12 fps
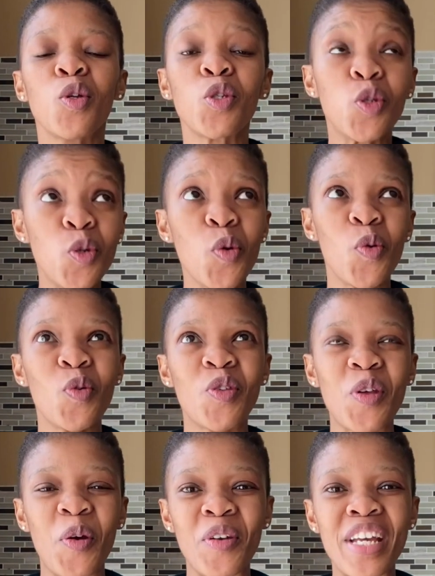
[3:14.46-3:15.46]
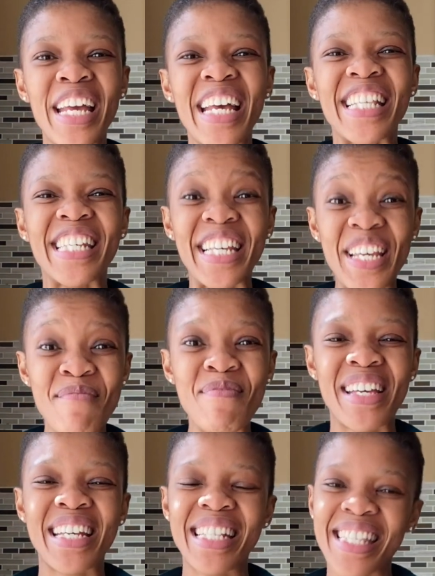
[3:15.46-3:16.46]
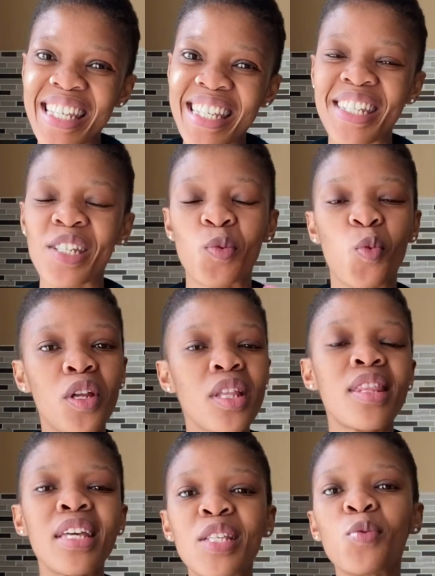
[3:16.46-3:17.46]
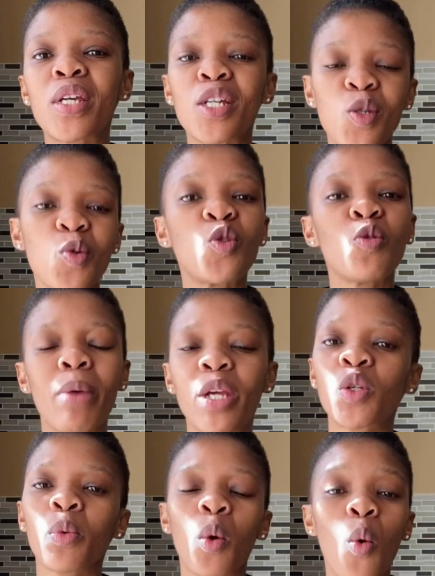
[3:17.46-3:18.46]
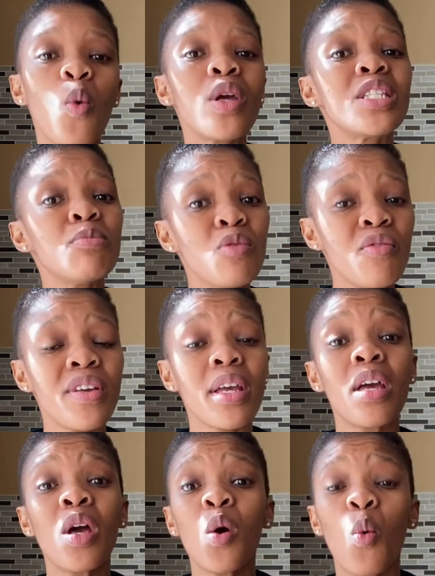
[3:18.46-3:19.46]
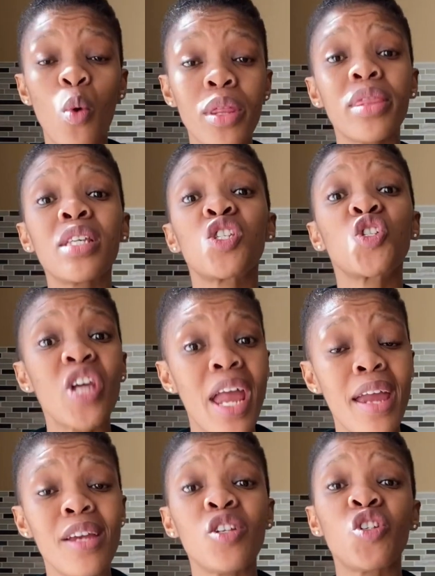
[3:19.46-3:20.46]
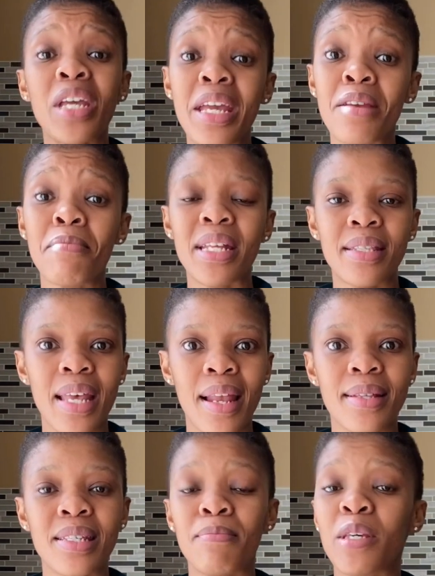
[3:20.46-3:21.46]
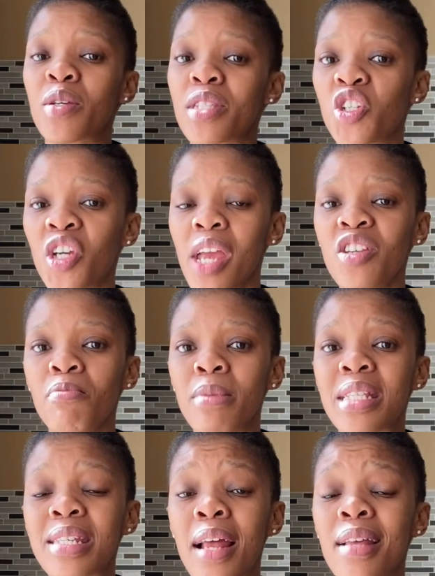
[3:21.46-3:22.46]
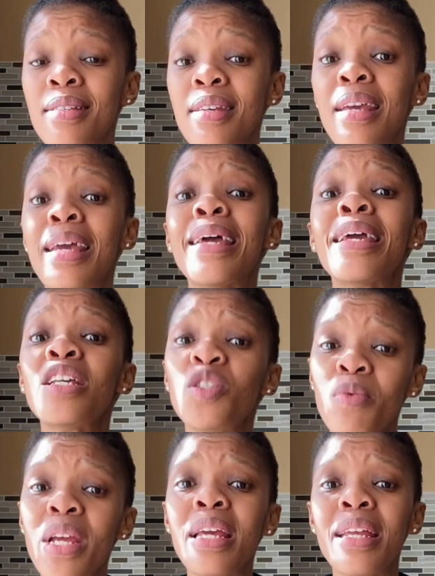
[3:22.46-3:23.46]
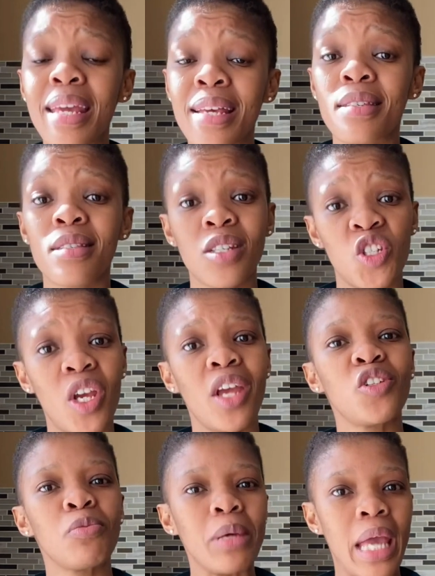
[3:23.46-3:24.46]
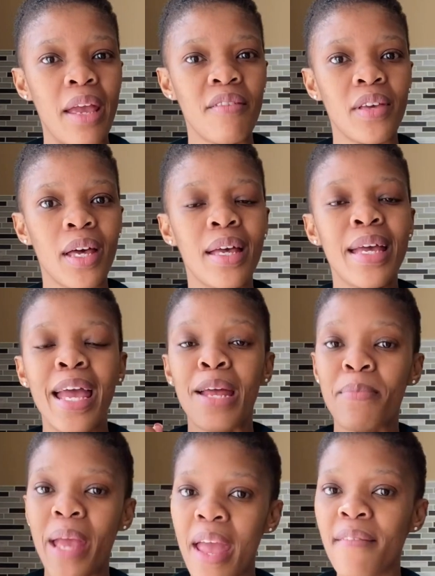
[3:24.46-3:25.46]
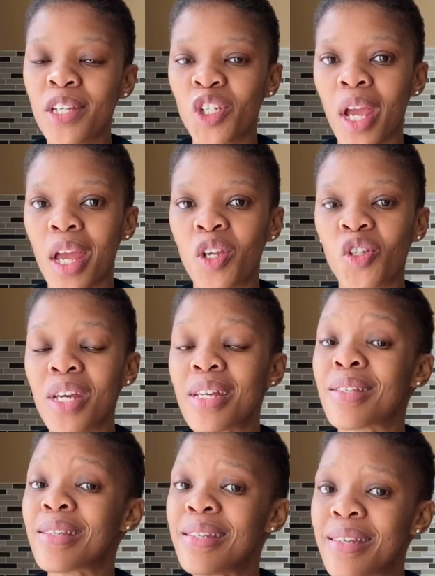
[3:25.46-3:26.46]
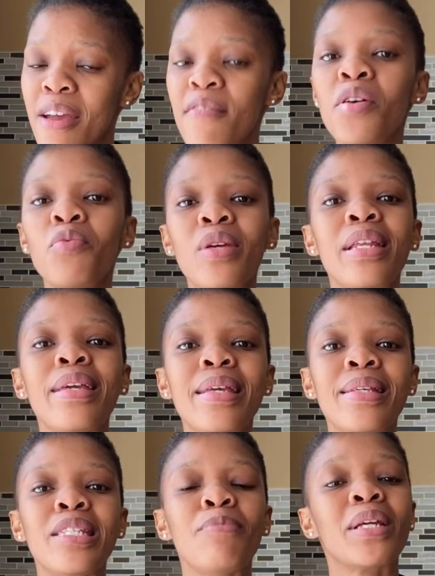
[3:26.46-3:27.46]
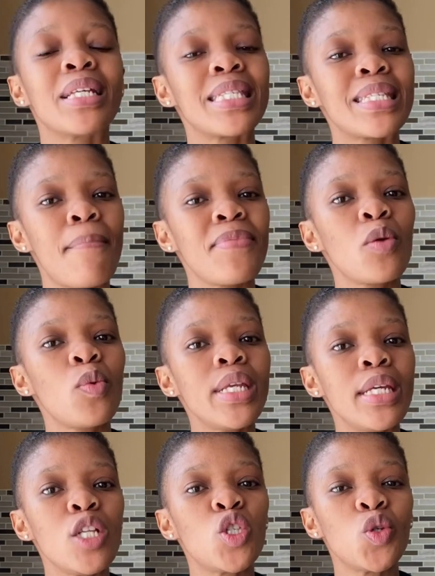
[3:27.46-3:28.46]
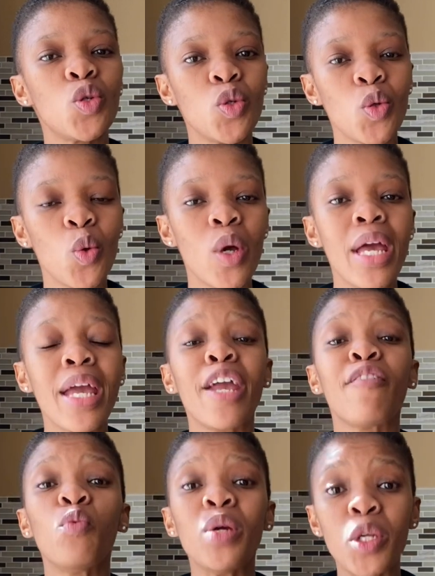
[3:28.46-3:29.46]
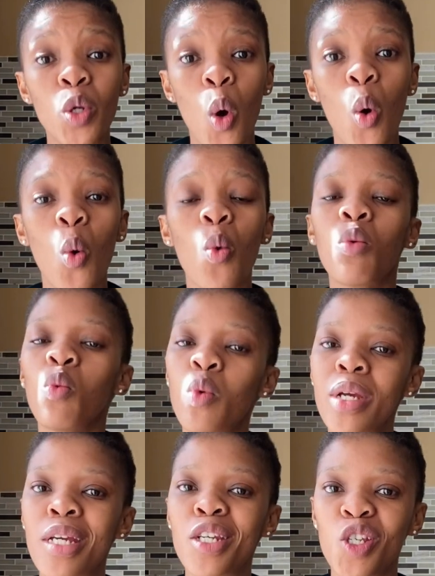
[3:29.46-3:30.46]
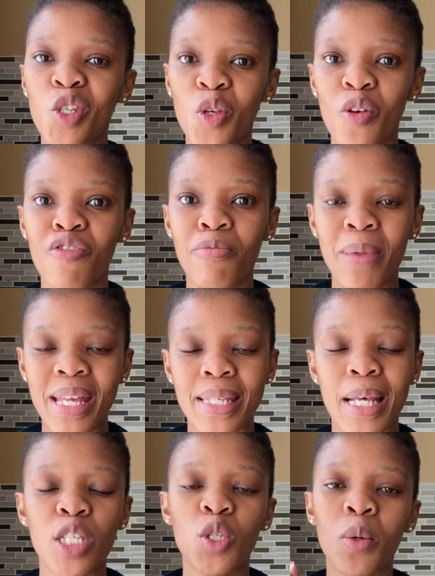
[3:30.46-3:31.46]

do to keep it consistent? What are the things we can do to make sure we're always moving with this change in mentality? Because a change in mentality is really, in essence, a change in behavior. And behavior change is never really easy, but it's something we need to do if we know we deserve better. So